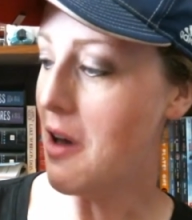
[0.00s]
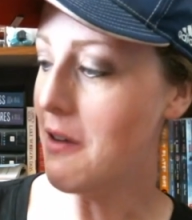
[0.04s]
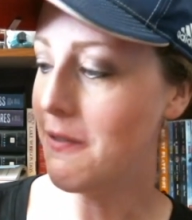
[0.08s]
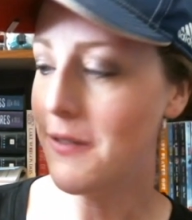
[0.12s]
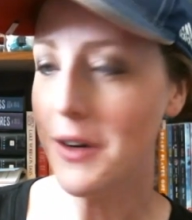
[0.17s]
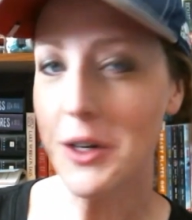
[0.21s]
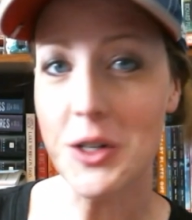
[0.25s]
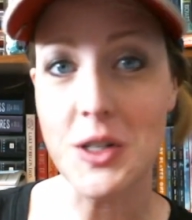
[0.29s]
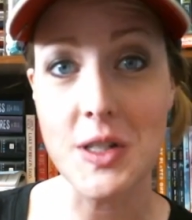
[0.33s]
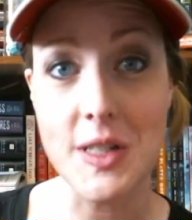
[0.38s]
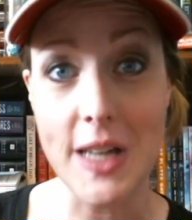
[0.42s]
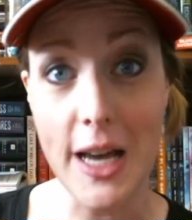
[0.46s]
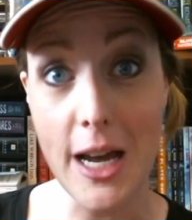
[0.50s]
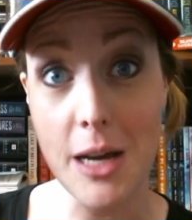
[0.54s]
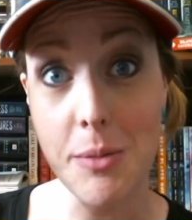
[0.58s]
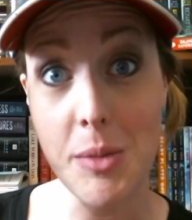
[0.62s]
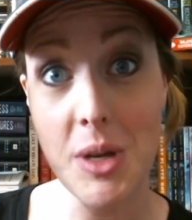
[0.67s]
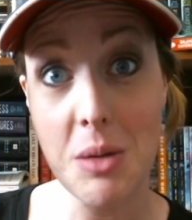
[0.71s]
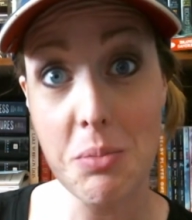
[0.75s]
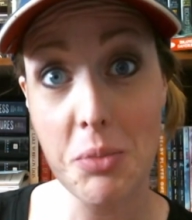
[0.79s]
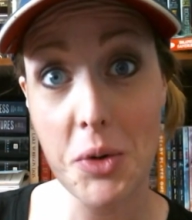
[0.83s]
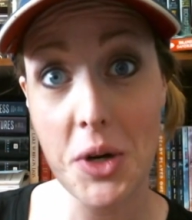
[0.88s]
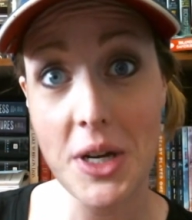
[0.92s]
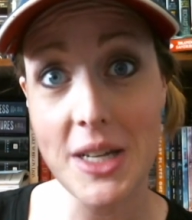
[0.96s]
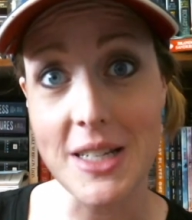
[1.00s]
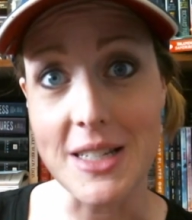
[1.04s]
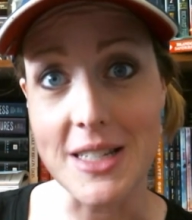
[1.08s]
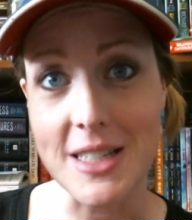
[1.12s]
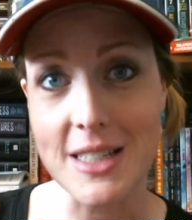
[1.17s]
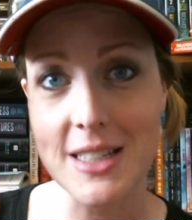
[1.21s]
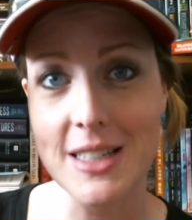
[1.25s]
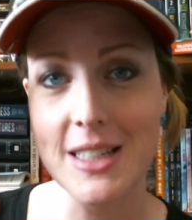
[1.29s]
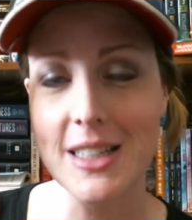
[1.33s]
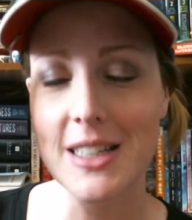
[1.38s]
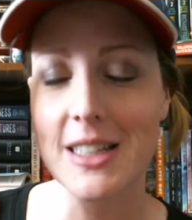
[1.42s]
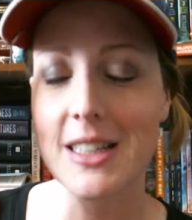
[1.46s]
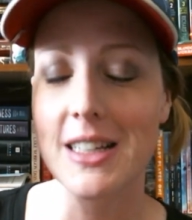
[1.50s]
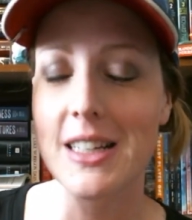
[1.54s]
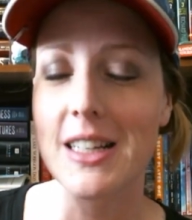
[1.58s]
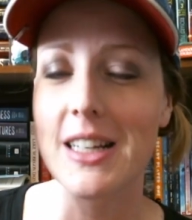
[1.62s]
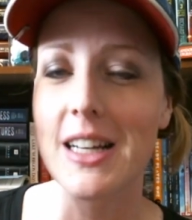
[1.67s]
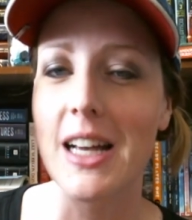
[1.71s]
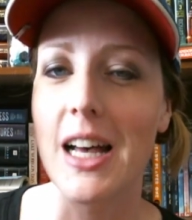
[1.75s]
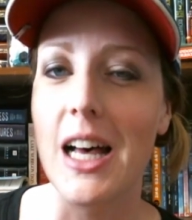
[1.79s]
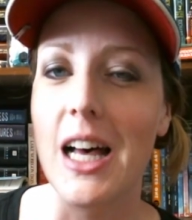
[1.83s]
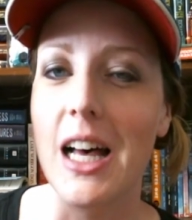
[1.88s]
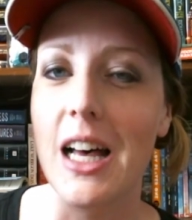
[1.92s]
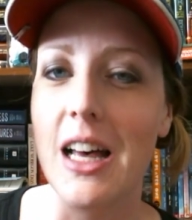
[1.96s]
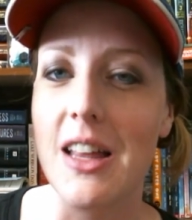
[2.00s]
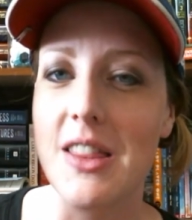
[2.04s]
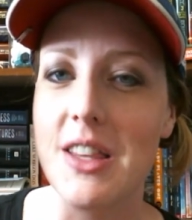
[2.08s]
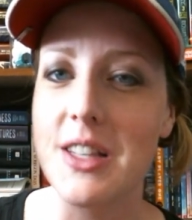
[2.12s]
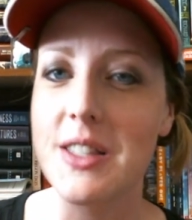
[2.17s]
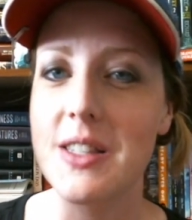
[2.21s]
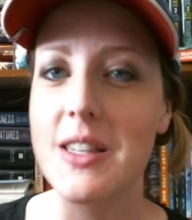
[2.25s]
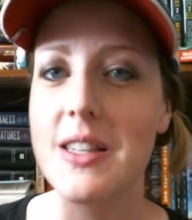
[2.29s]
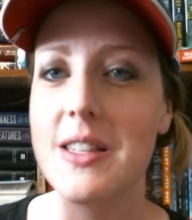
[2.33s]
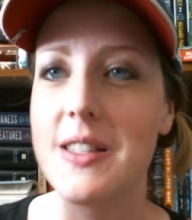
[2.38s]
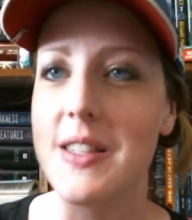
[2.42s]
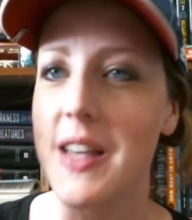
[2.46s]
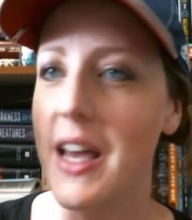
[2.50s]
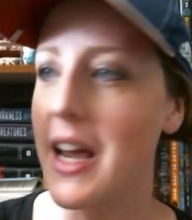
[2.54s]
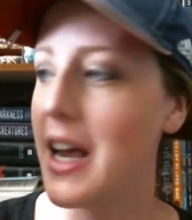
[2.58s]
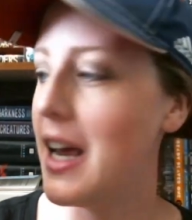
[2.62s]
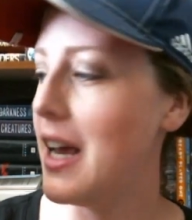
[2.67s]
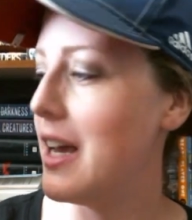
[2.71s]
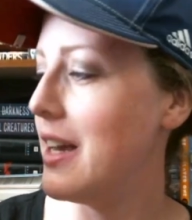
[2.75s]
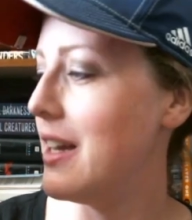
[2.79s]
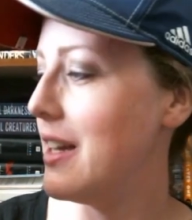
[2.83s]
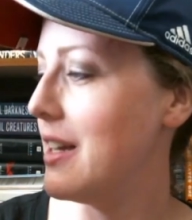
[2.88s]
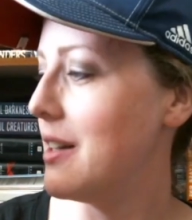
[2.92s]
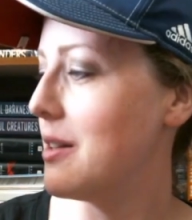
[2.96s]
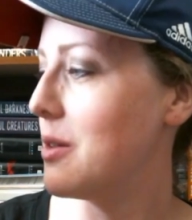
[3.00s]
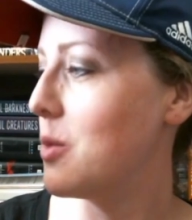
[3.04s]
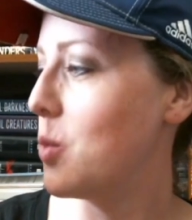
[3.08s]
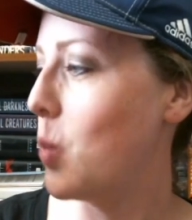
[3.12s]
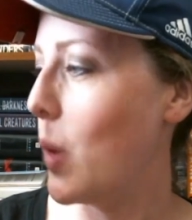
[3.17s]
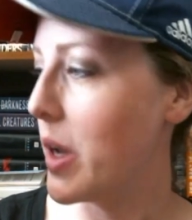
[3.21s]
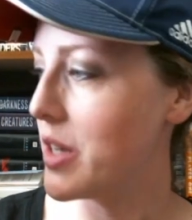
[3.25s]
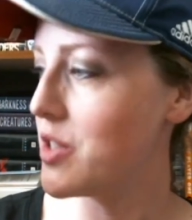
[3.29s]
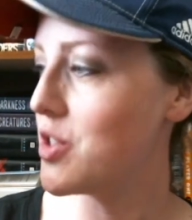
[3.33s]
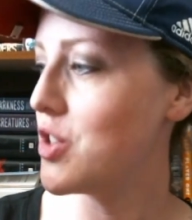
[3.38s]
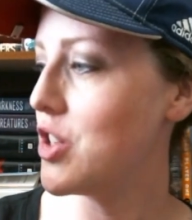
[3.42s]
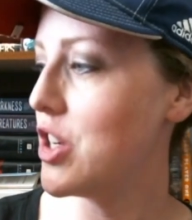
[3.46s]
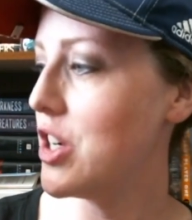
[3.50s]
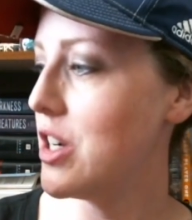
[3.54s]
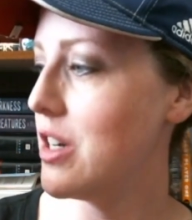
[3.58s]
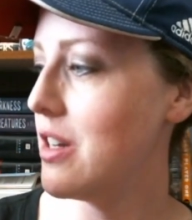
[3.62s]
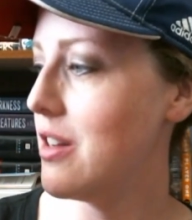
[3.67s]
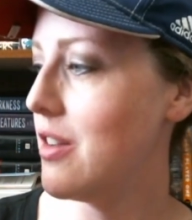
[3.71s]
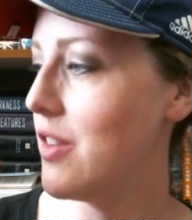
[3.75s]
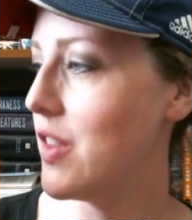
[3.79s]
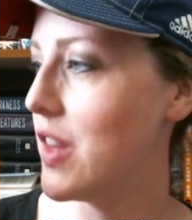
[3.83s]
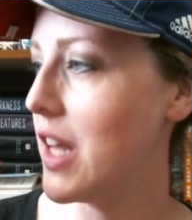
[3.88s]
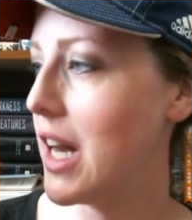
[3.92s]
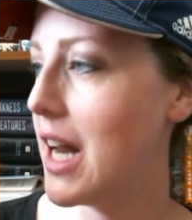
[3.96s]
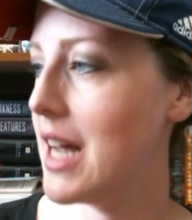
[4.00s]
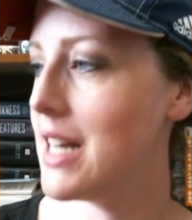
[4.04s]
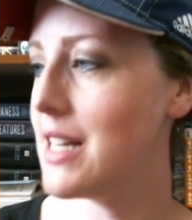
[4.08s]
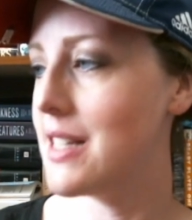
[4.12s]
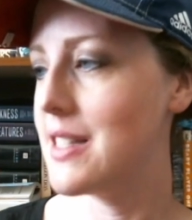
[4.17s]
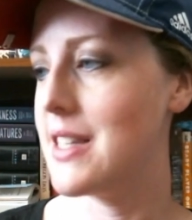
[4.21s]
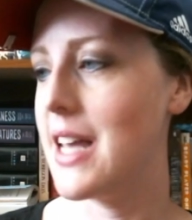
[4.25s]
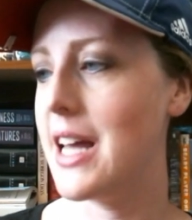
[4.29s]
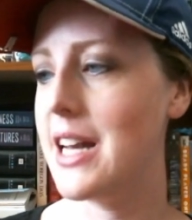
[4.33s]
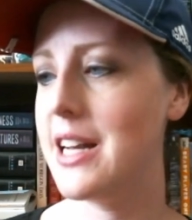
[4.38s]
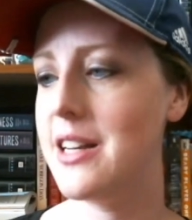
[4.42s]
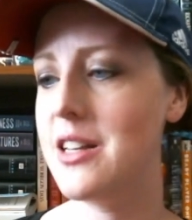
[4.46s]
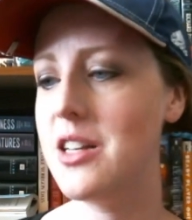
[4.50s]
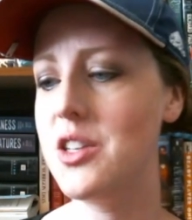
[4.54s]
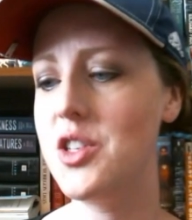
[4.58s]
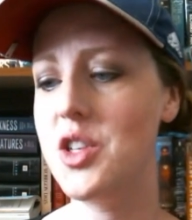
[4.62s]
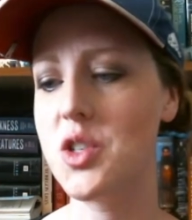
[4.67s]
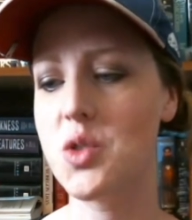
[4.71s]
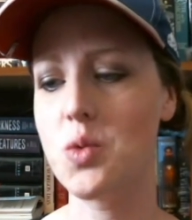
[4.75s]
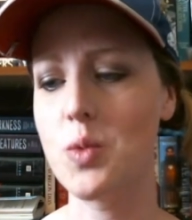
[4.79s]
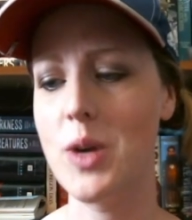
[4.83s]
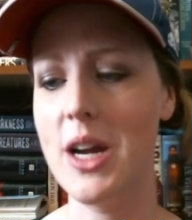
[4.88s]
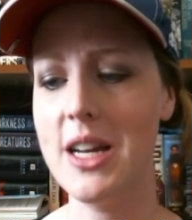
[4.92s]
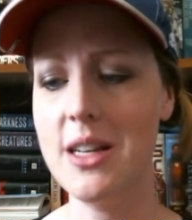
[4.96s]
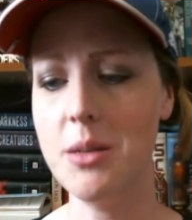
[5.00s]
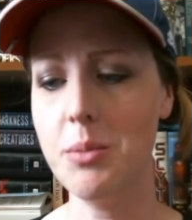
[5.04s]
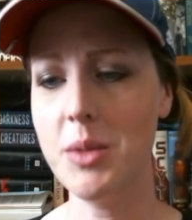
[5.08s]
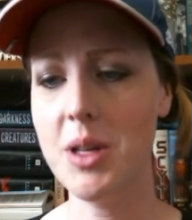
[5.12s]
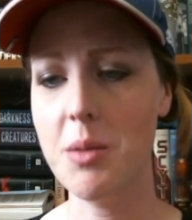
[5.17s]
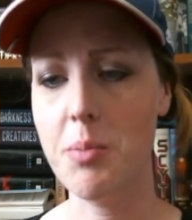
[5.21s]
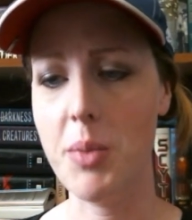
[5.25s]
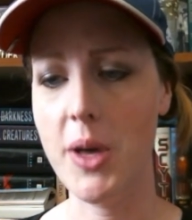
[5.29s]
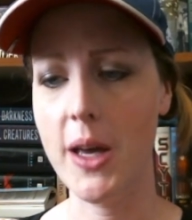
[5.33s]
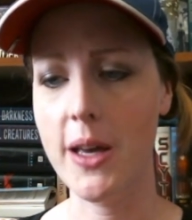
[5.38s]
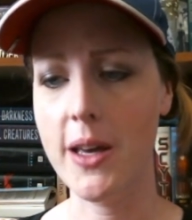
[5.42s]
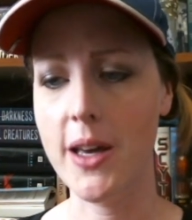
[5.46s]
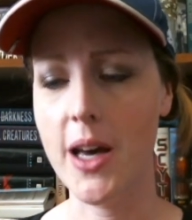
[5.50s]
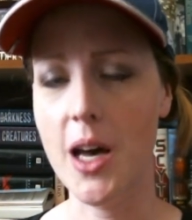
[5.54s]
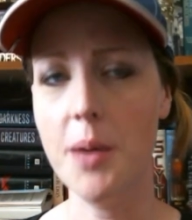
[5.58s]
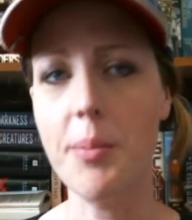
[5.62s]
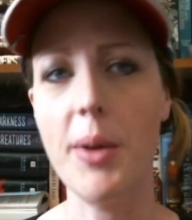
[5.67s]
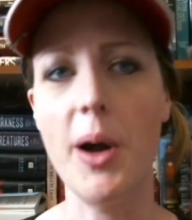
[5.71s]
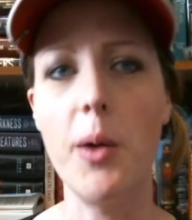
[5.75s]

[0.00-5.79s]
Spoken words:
first time in print. This is a Western that I decided to just randomly pick up.